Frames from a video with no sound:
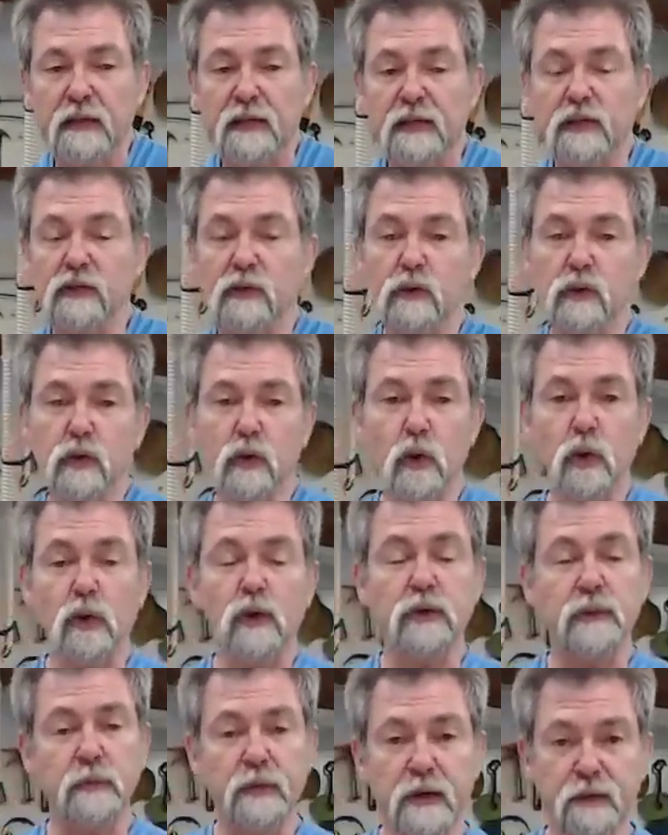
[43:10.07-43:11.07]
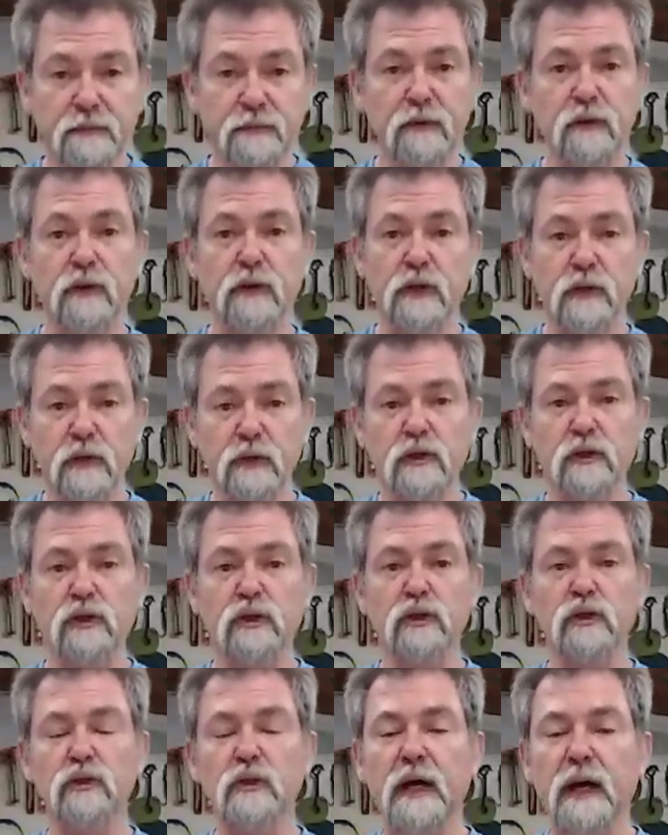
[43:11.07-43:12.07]
That's good if you can
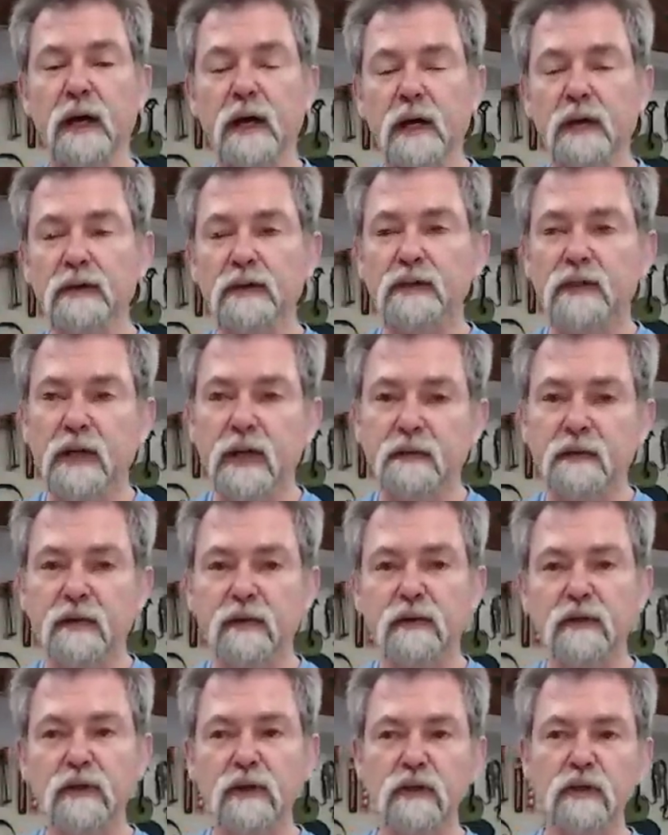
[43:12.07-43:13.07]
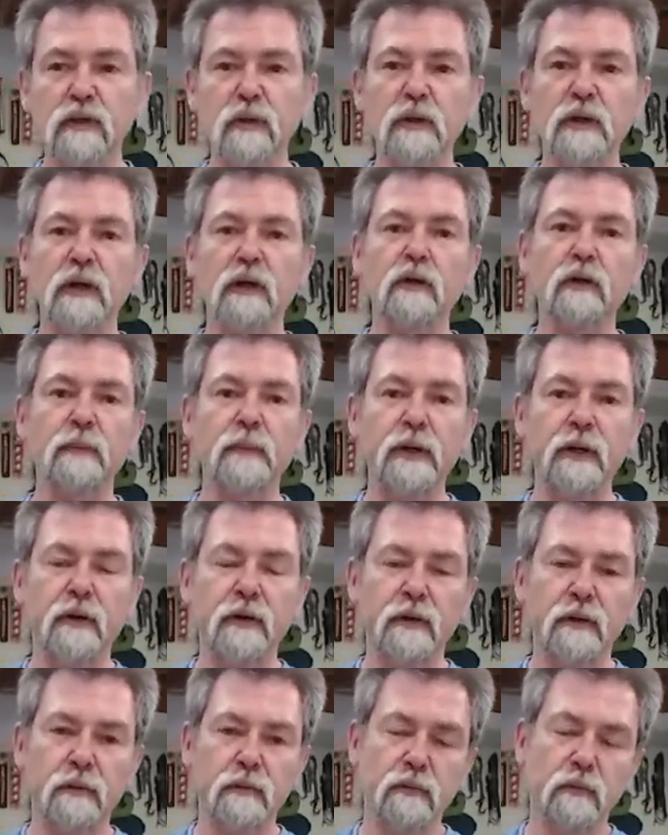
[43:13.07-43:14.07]
do that. And as I say, if you're just doing a little bit
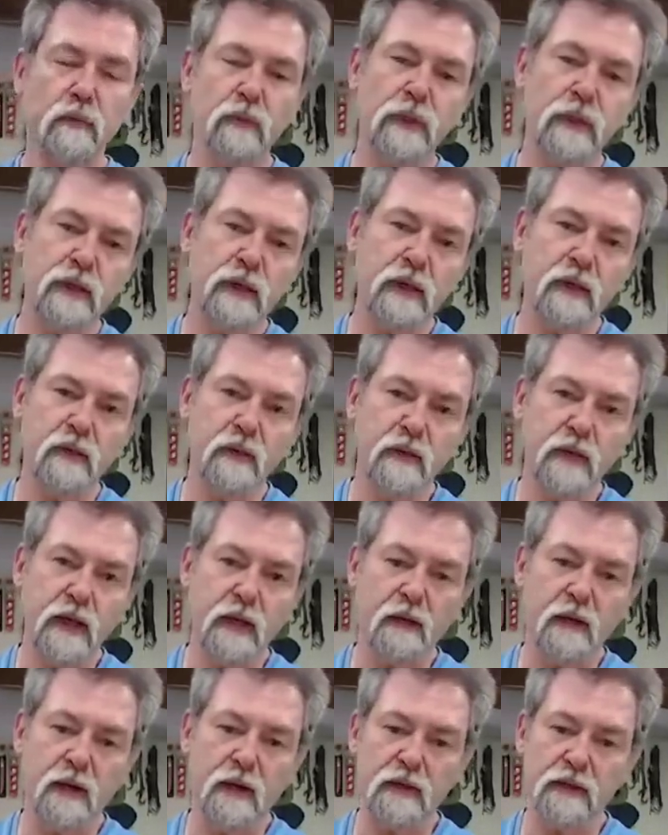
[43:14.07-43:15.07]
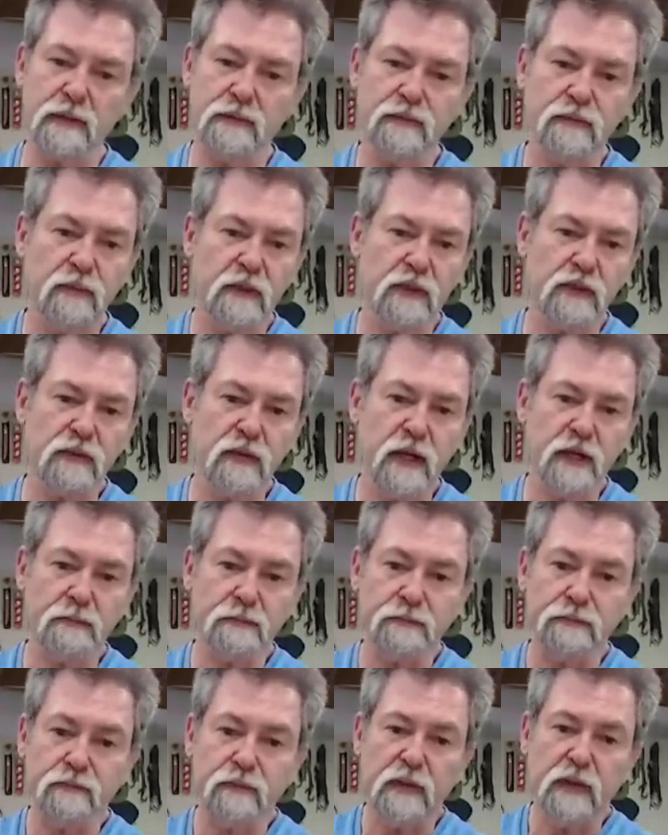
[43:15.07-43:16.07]
on the weekend in the garage, that's great.
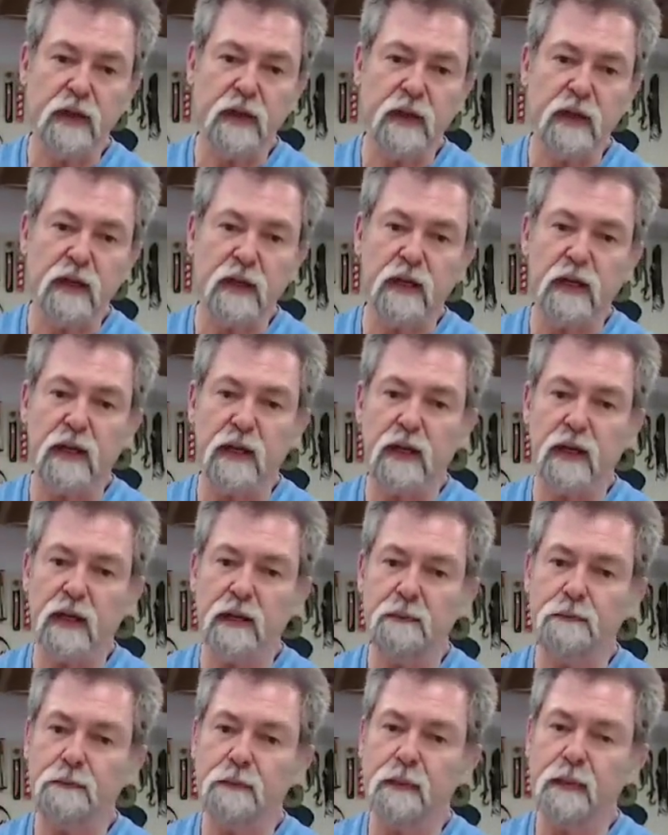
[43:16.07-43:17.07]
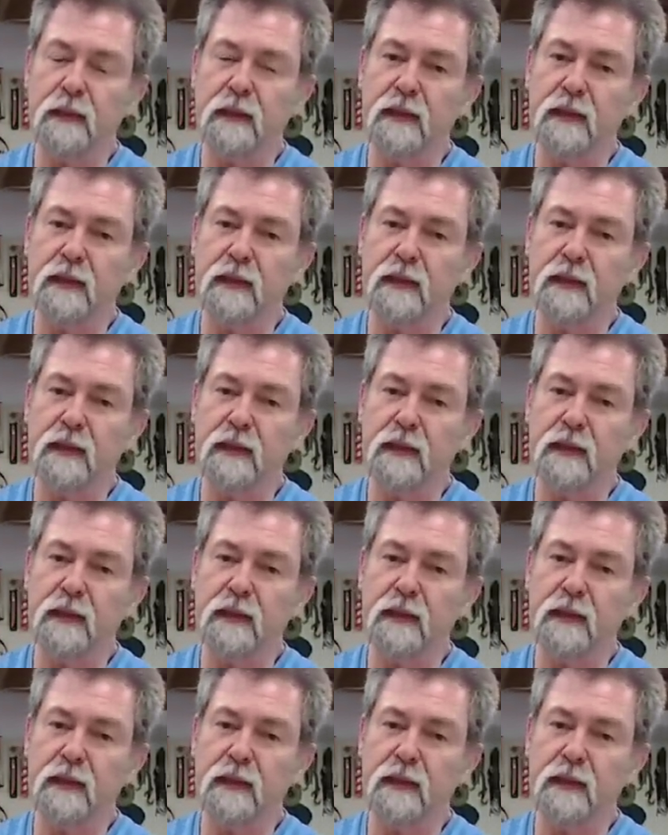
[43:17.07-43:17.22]
But